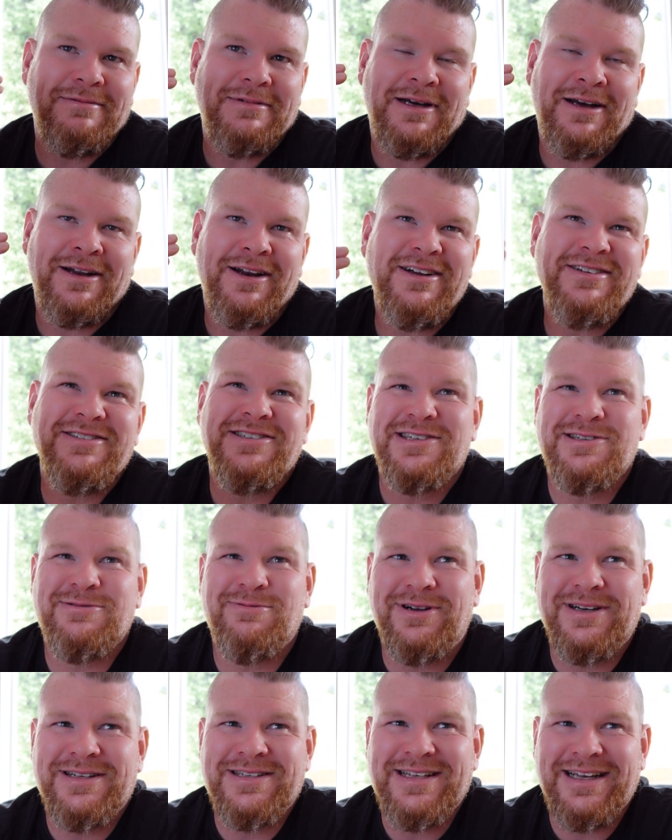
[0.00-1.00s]
I don't just
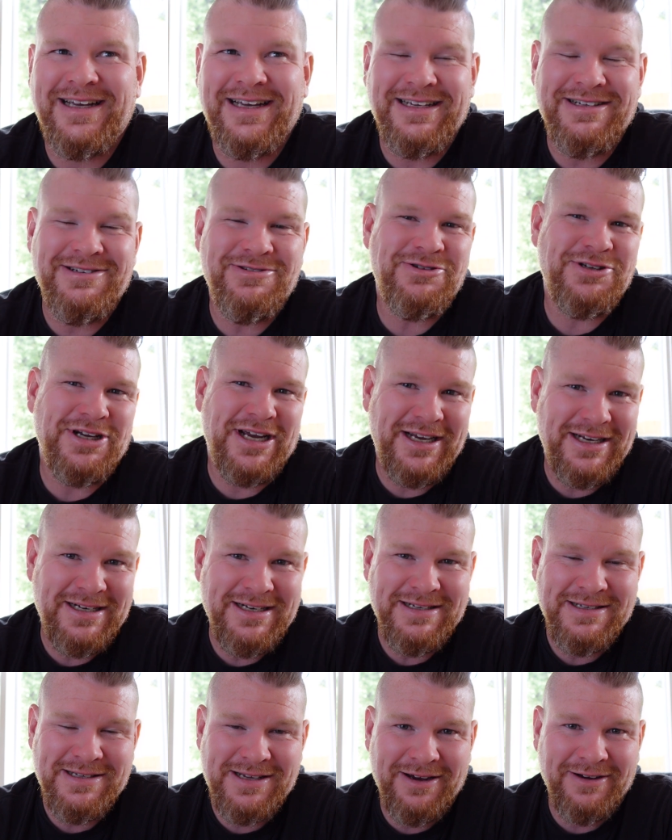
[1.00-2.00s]
want to say Shane
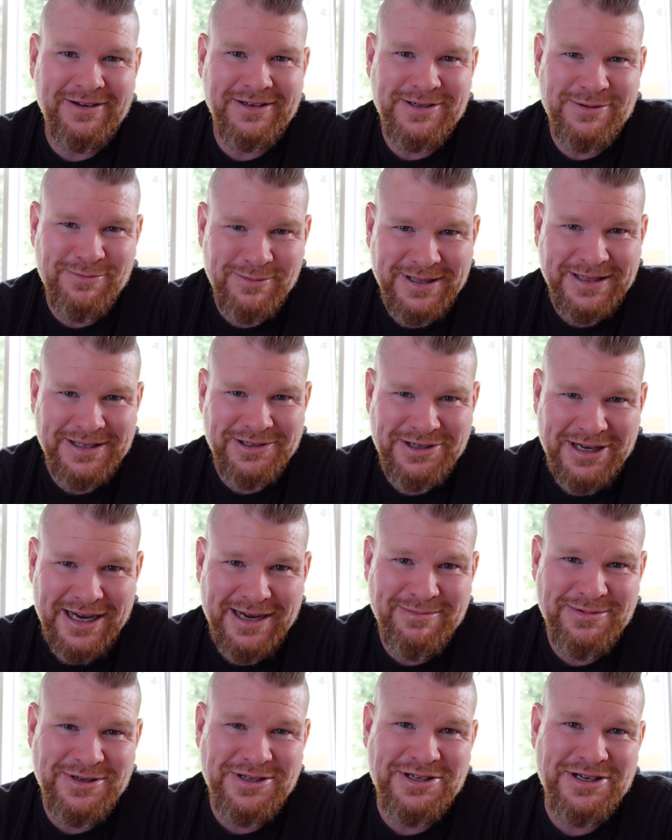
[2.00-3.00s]
is going to win the
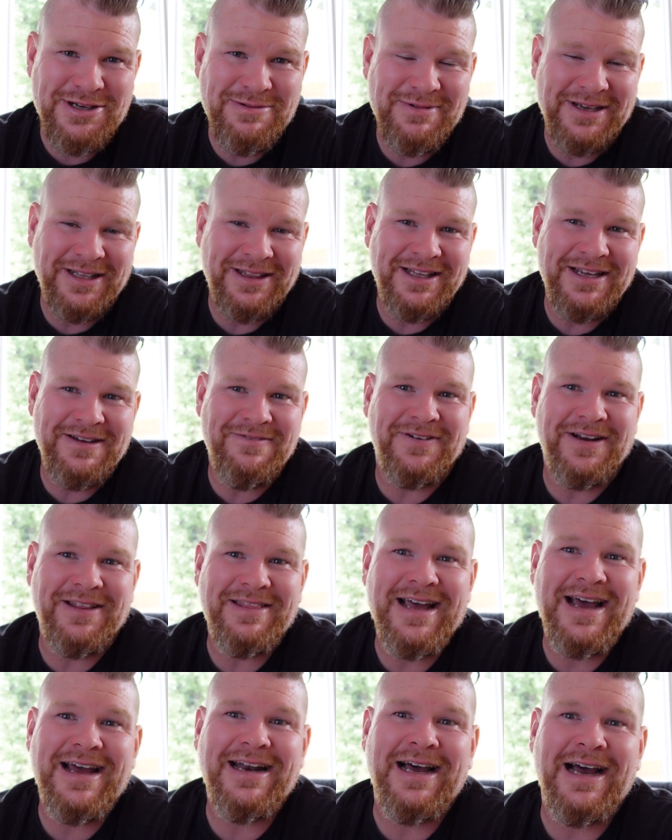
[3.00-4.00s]
championship and leave it at
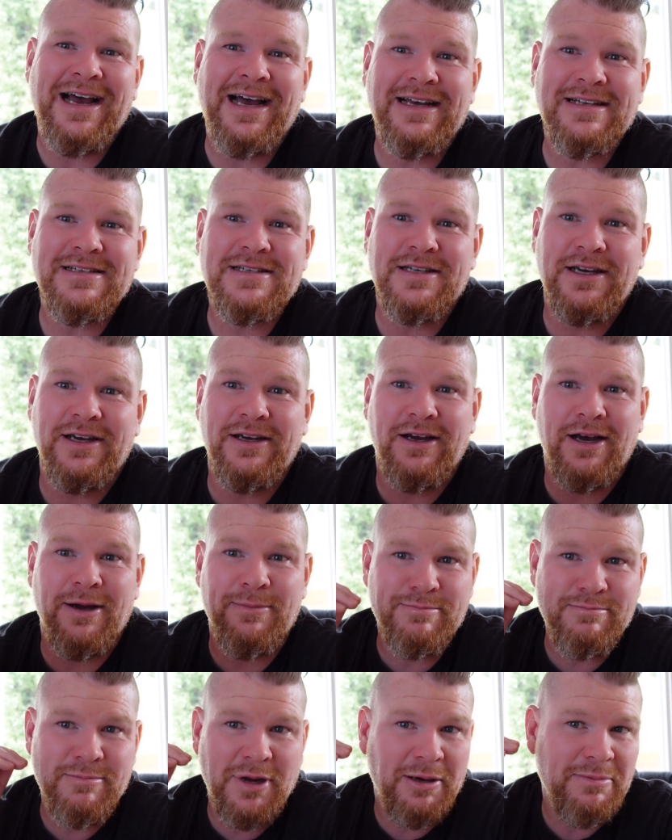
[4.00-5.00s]
that. So
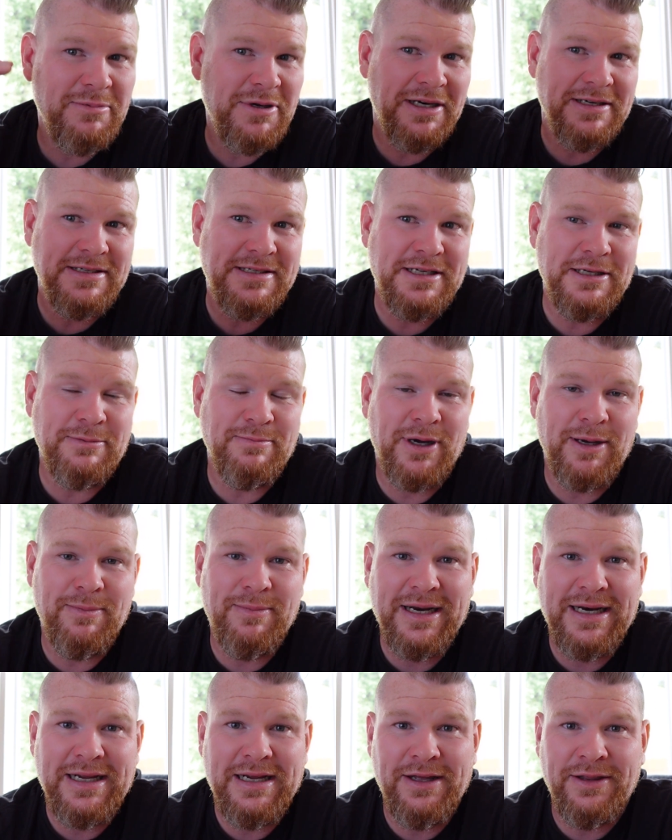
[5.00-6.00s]
I'm going to stick my
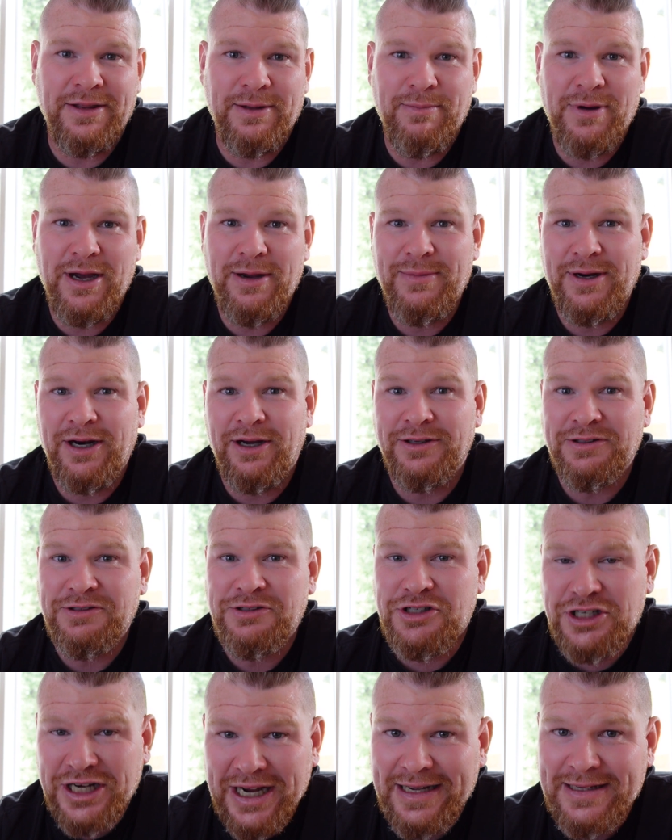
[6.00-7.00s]
money at the moment on
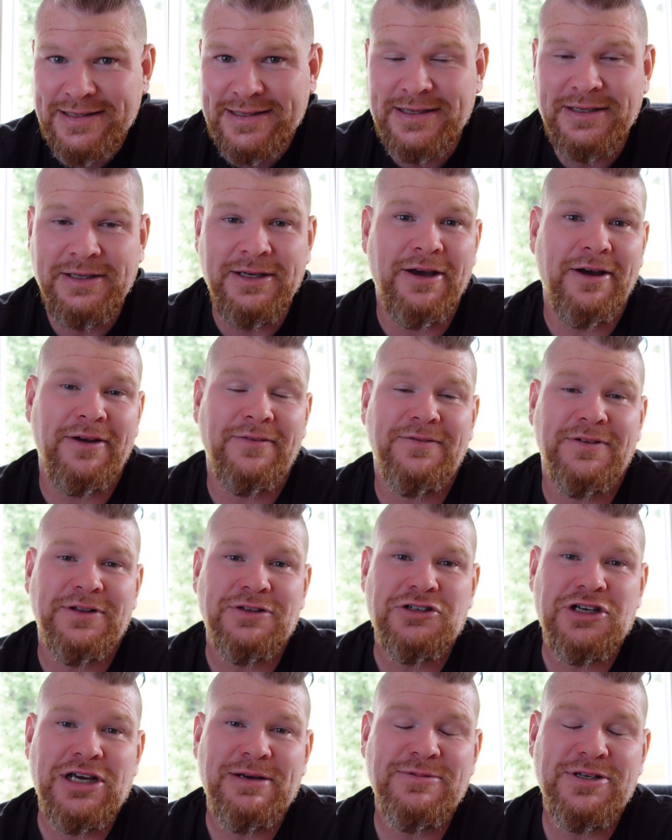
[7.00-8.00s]
Chaz going for the
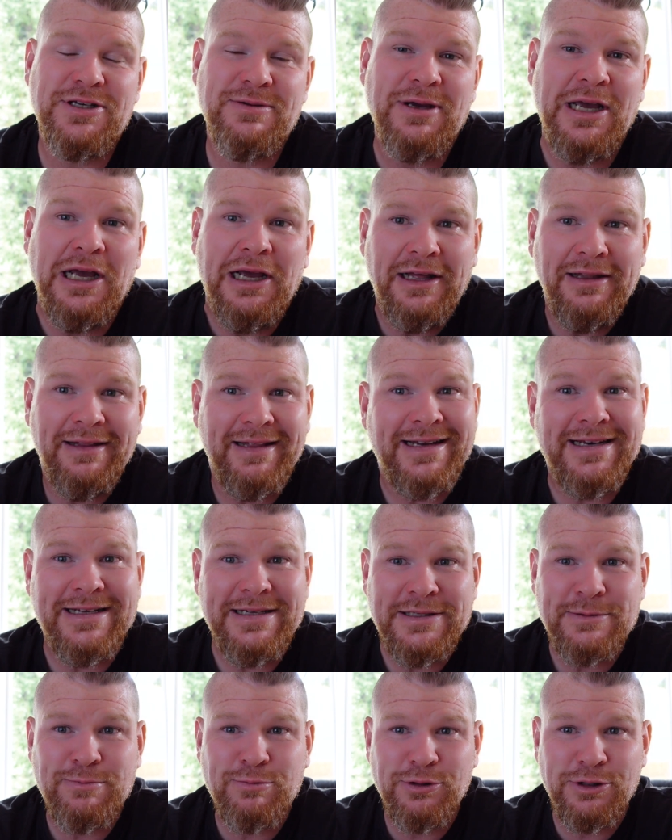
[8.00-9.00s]
championship. That
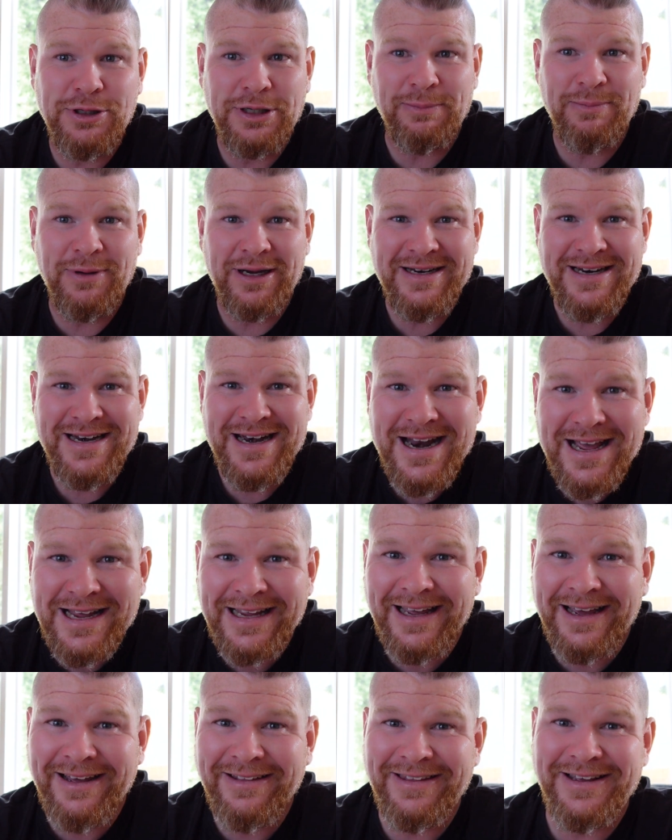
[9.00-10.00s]
is putting my
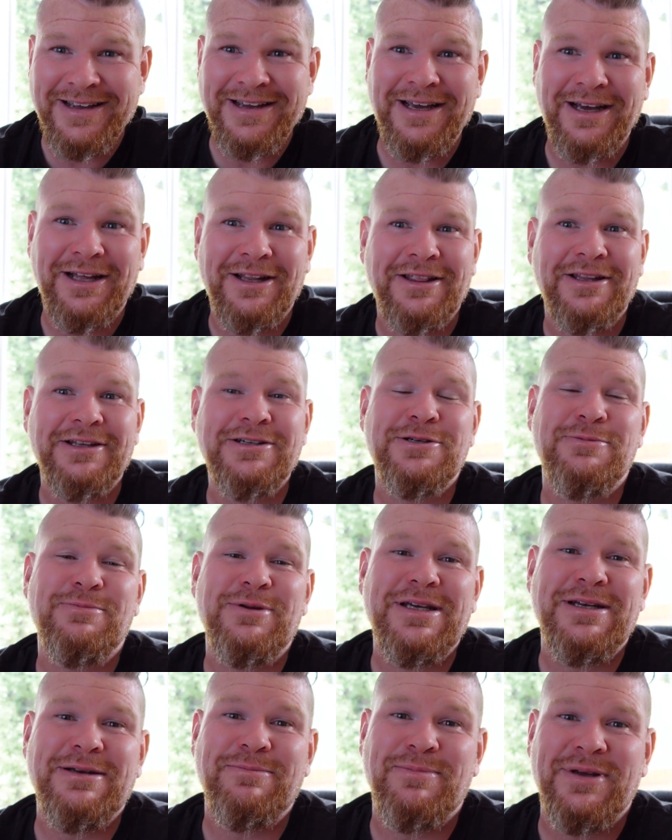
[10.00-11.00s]
neck out there a little
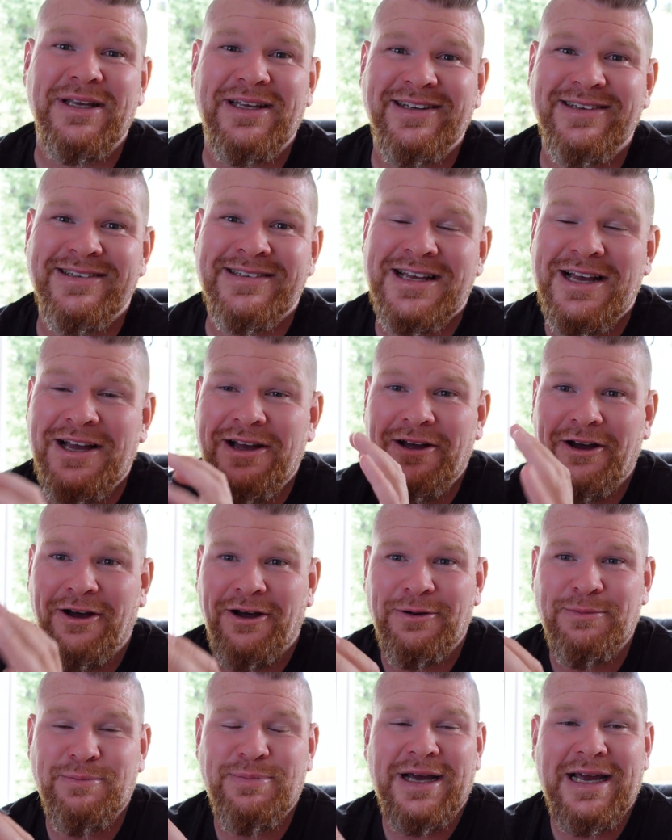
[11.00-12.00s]
bit, because
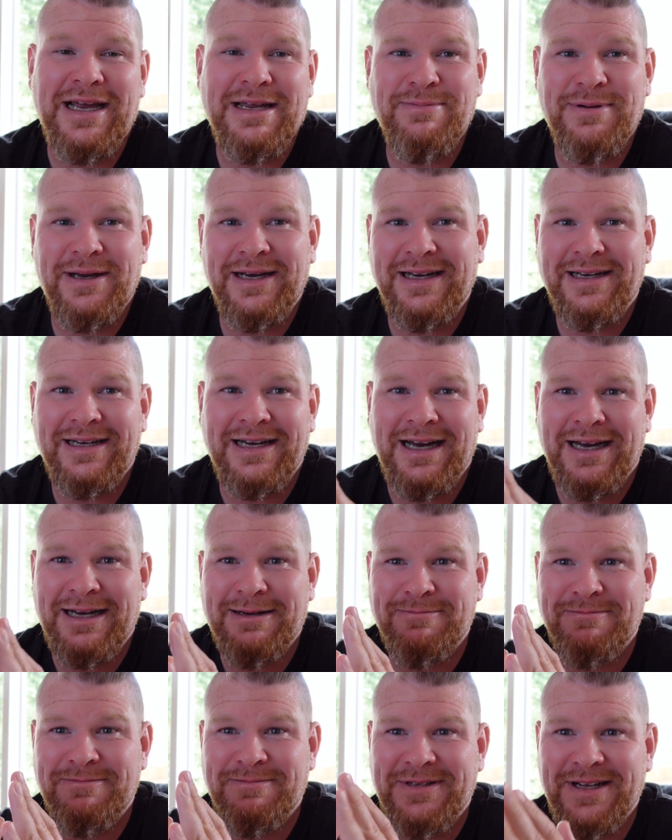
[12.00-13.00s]
on
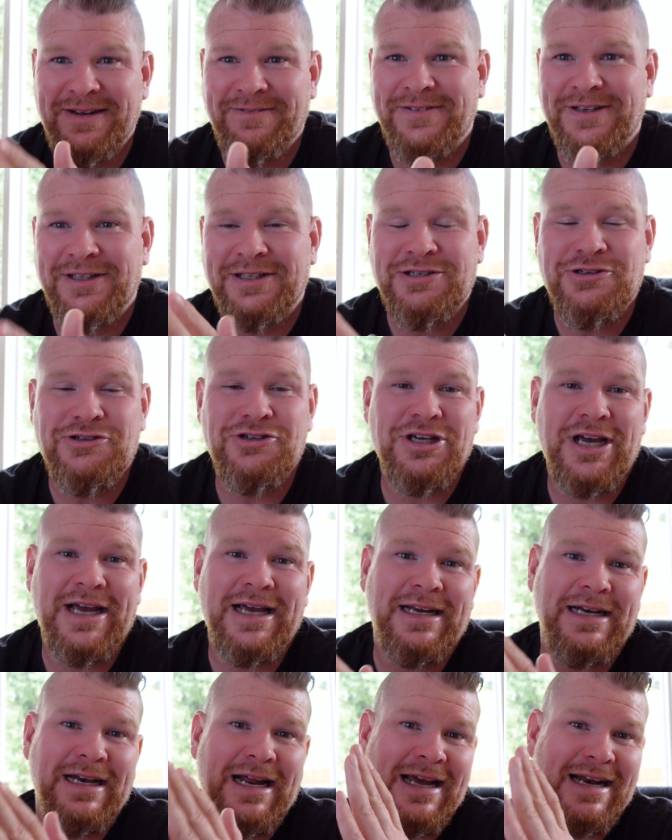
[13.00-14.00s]
paper, definitely
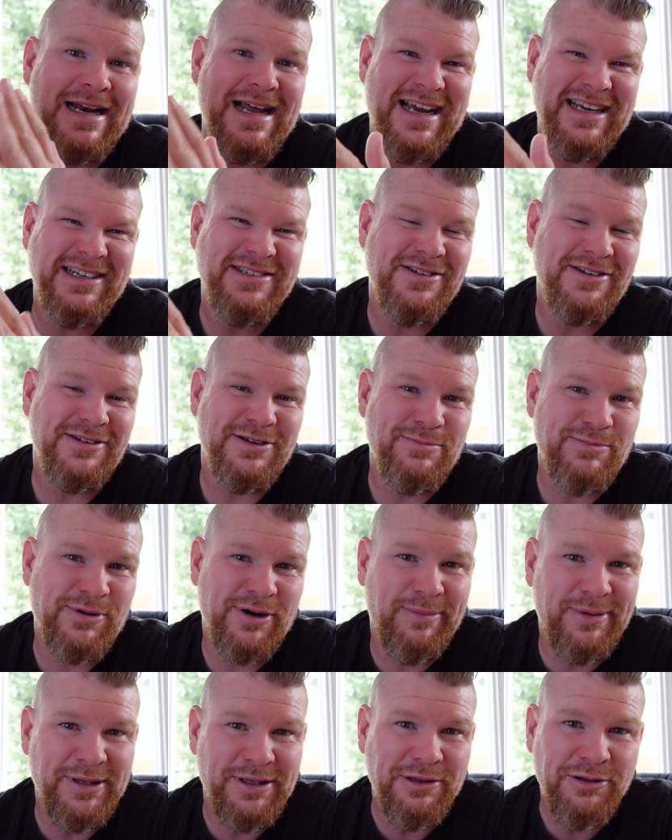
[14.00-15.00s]
Shane and Anton are
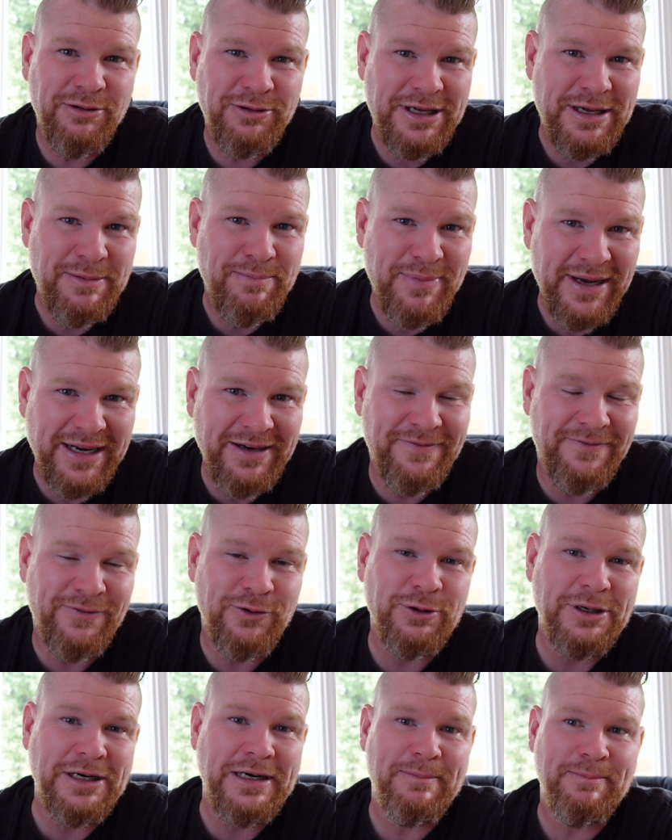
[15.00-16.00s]
probably looking better
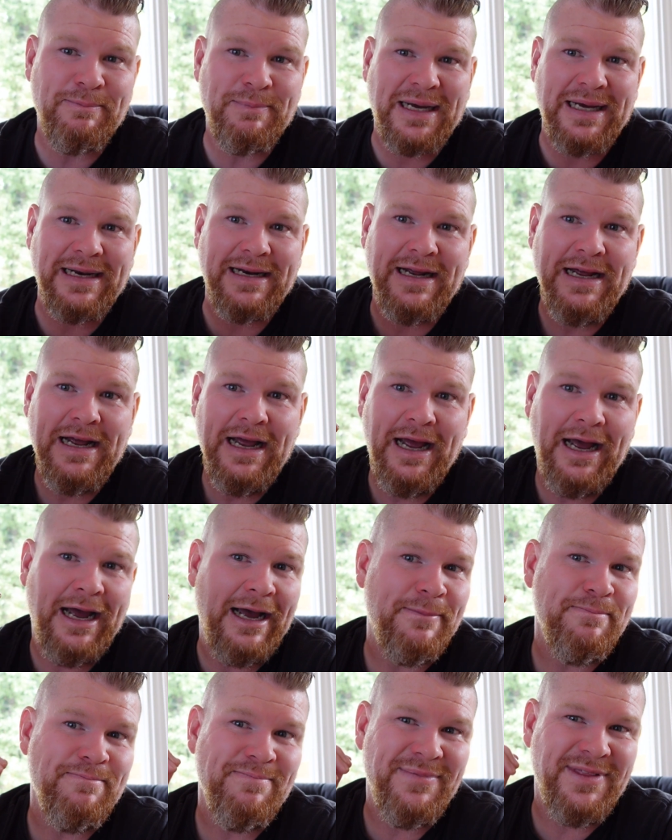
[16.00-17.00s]
for it. But
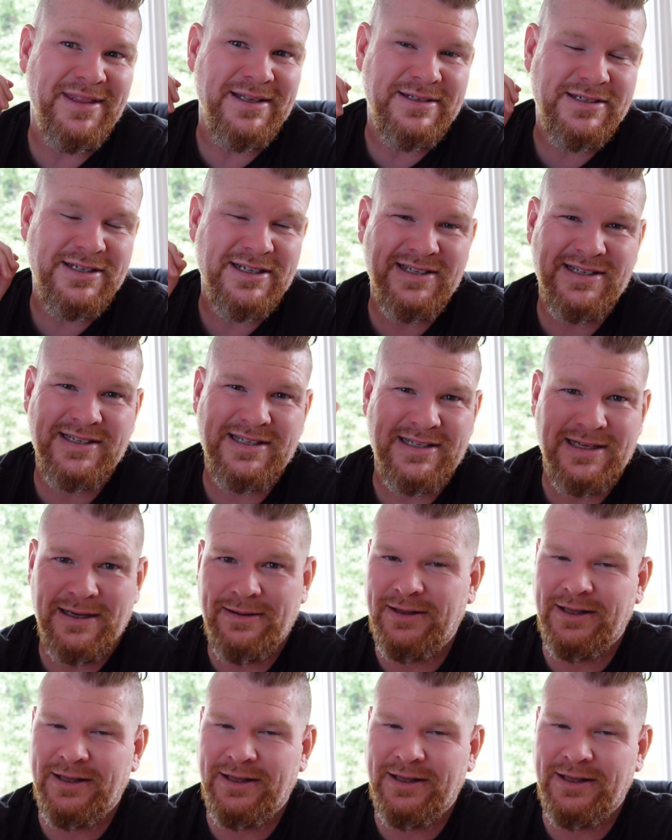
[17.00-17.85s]
there's just